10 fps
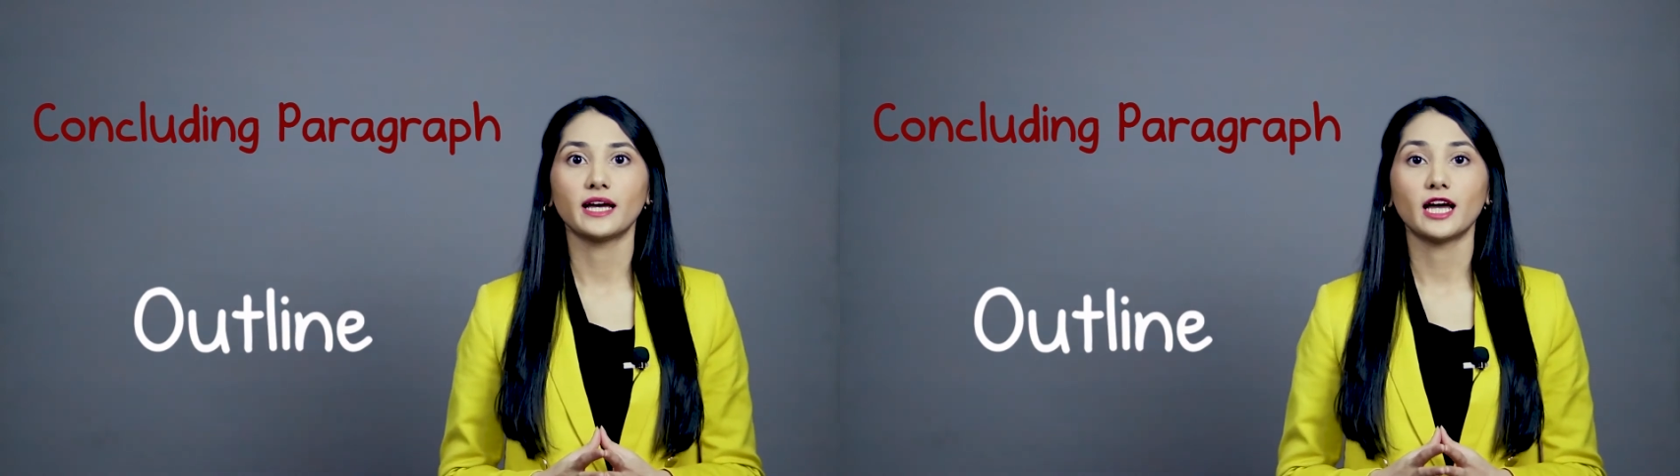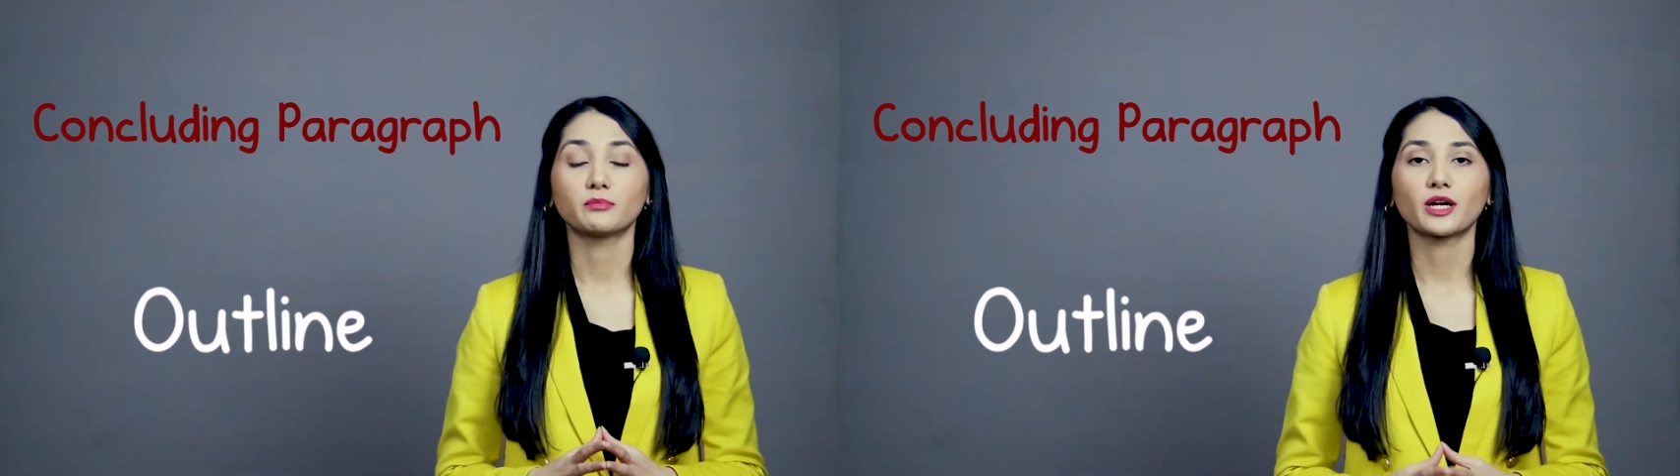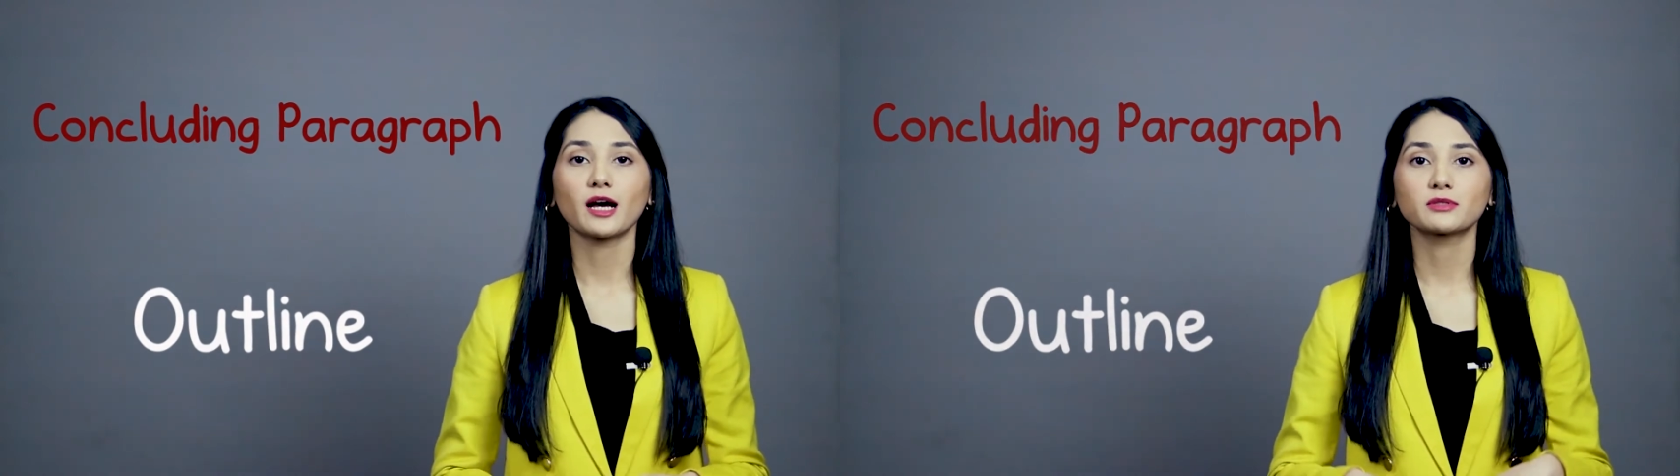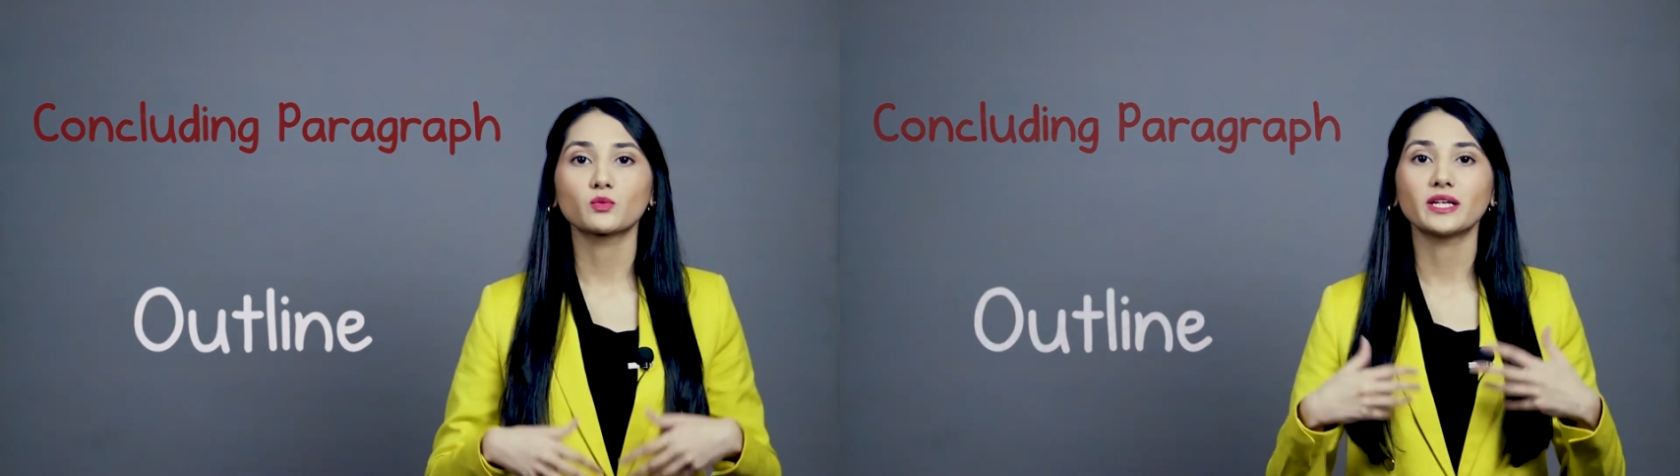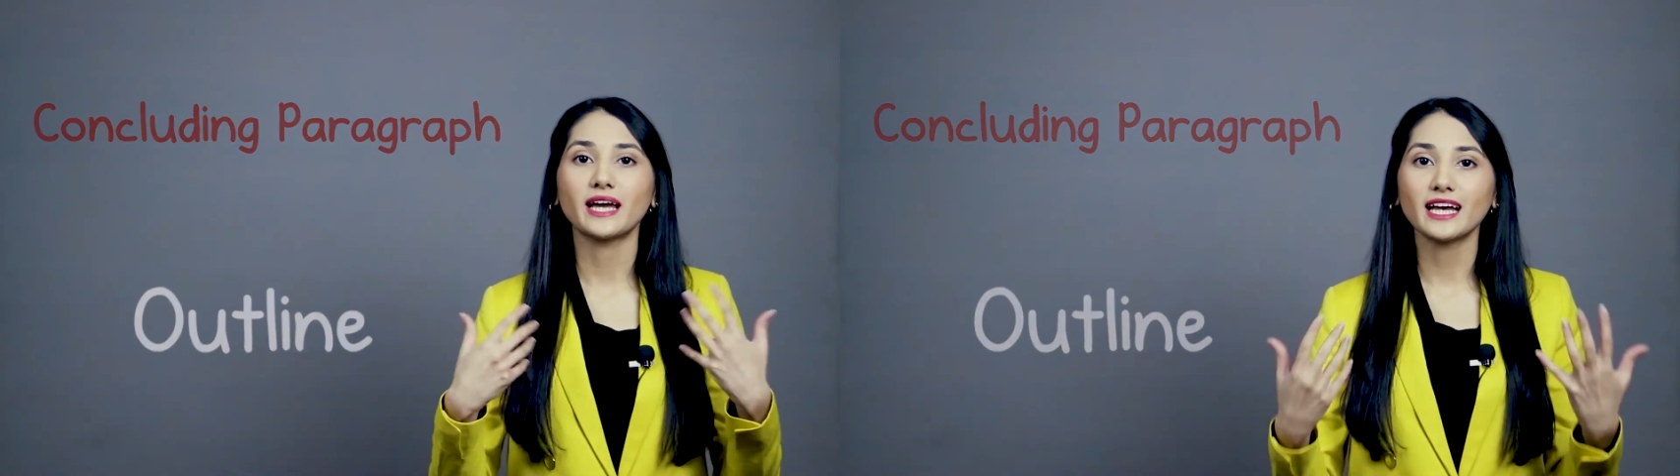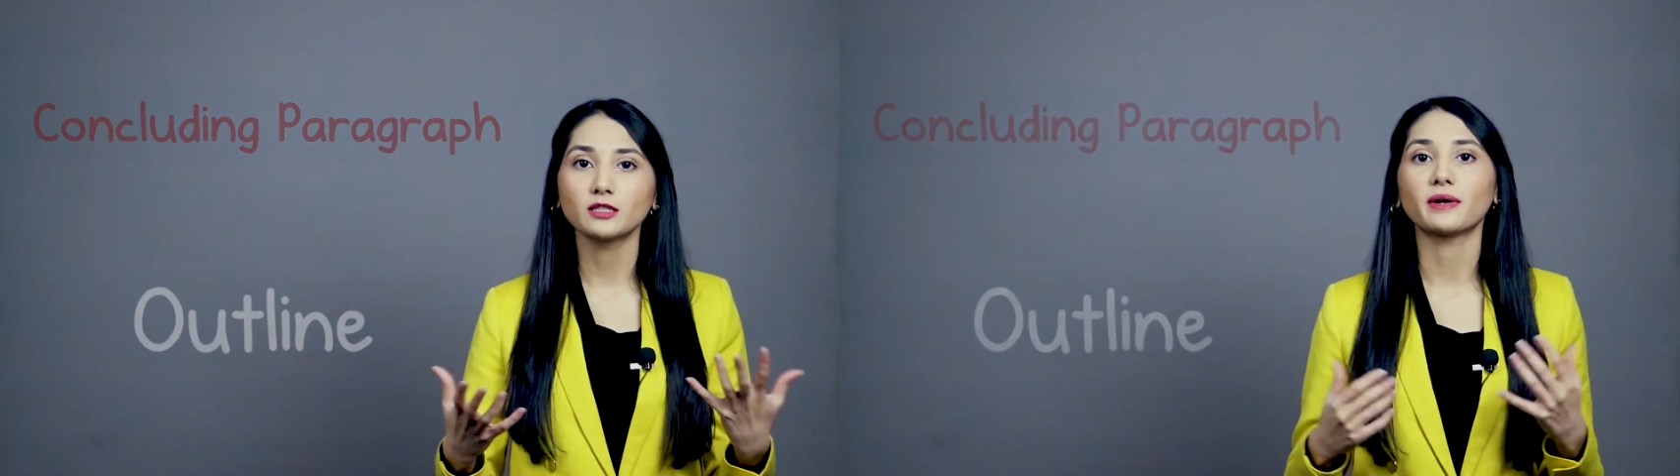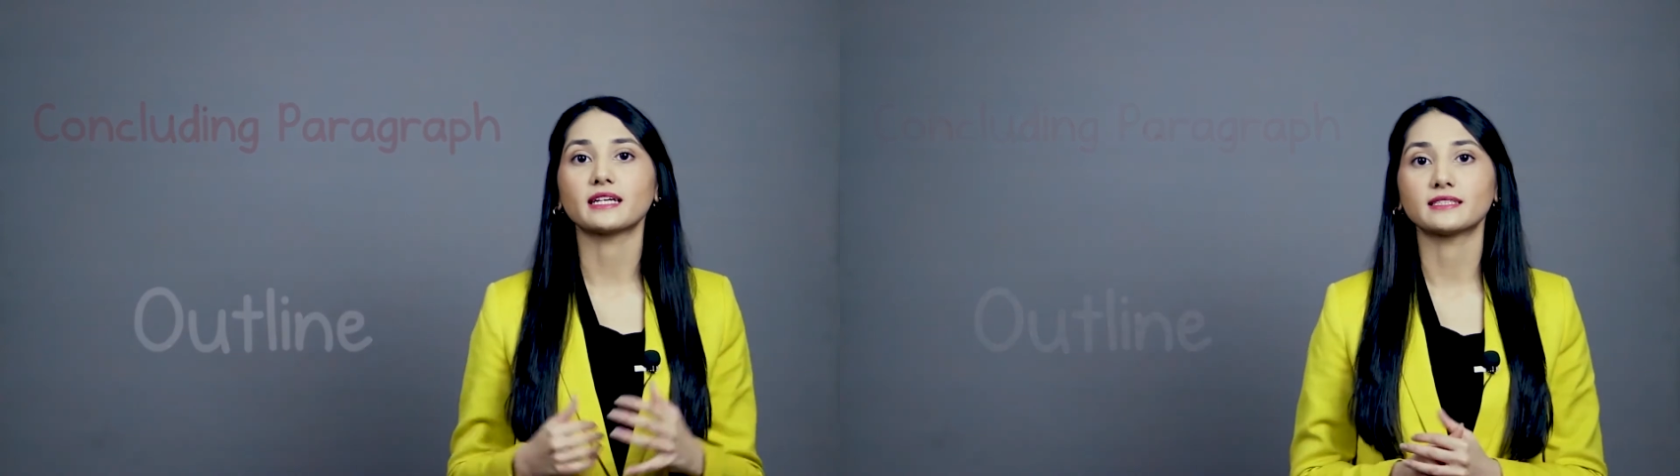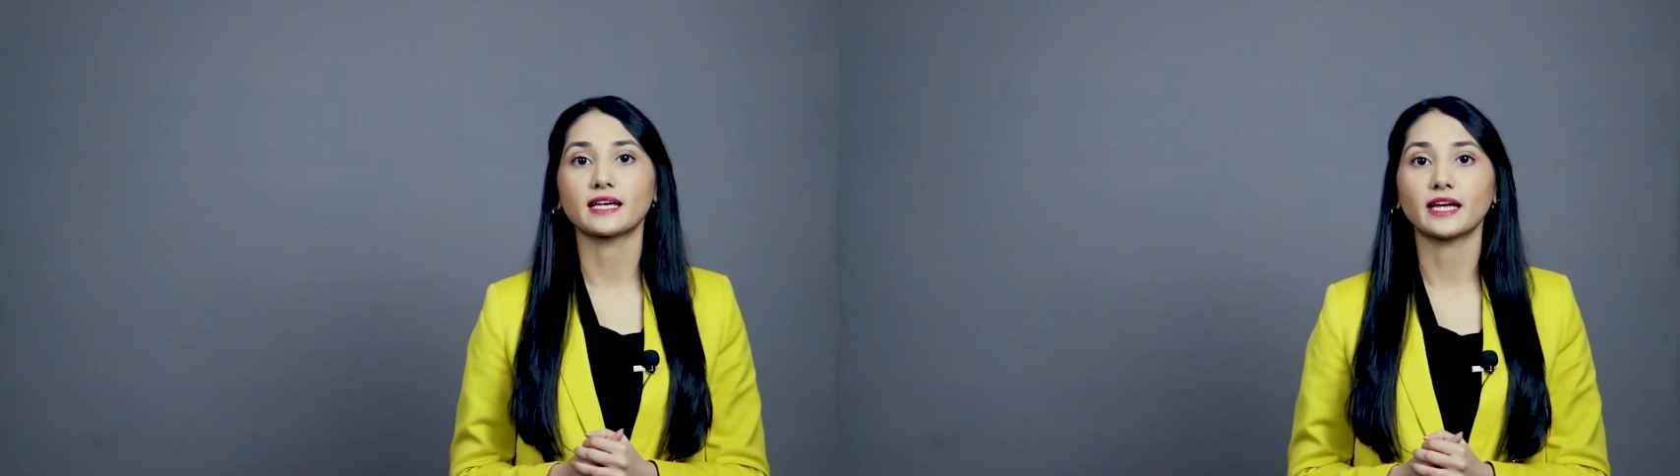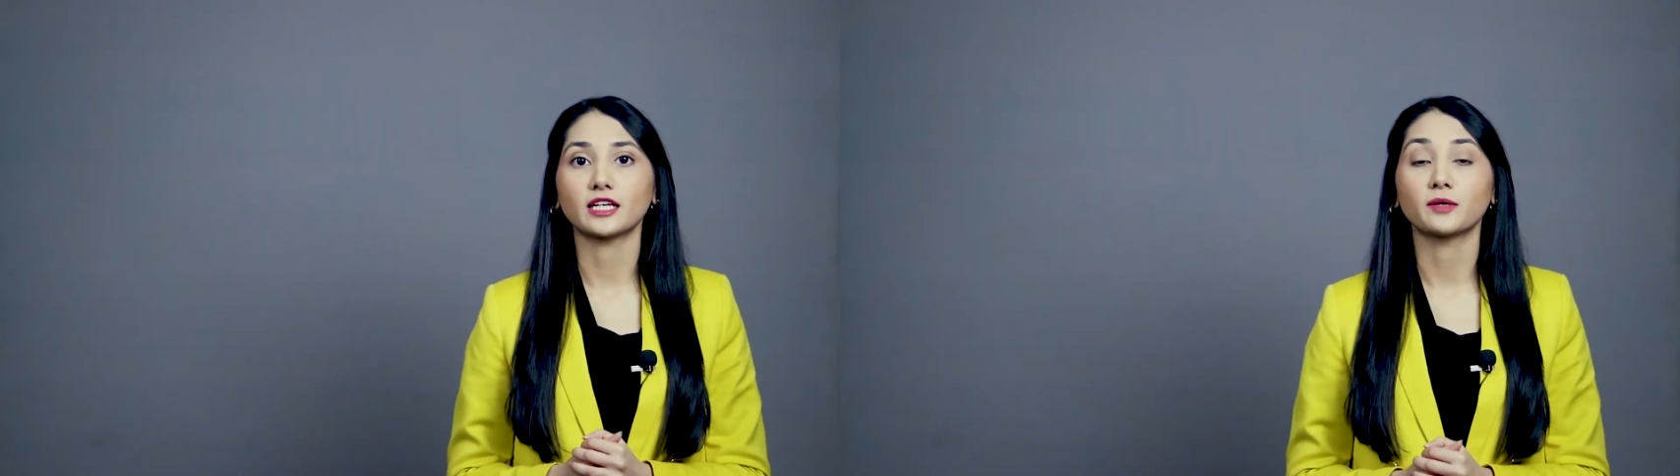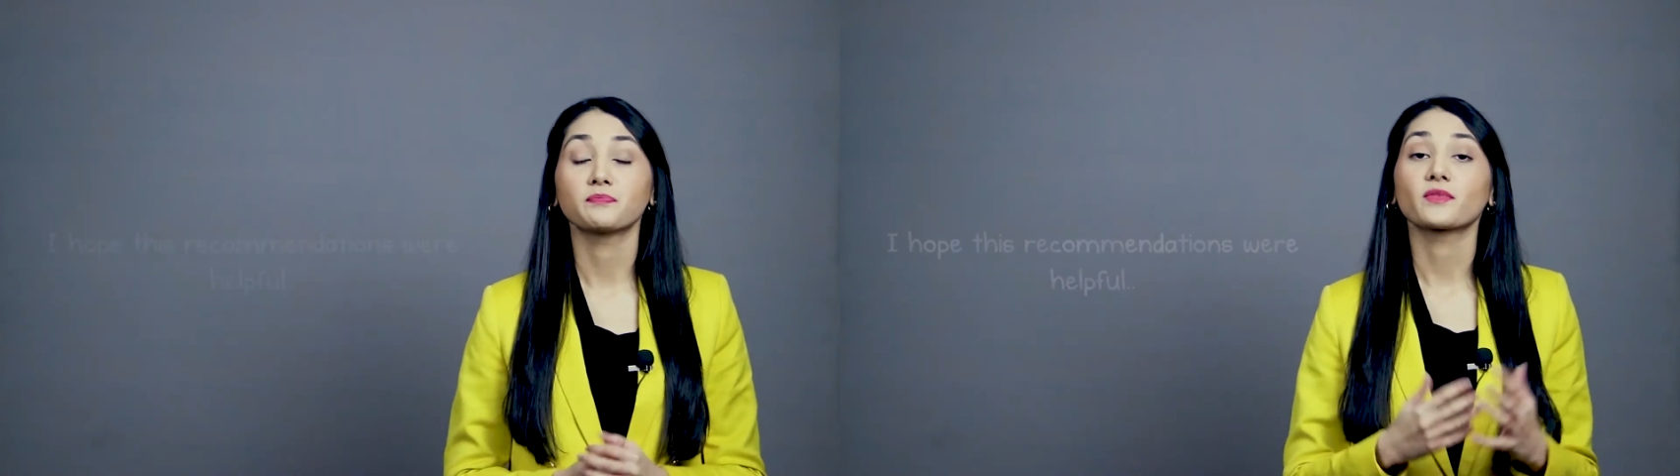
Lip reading: and perhaps we end by saying,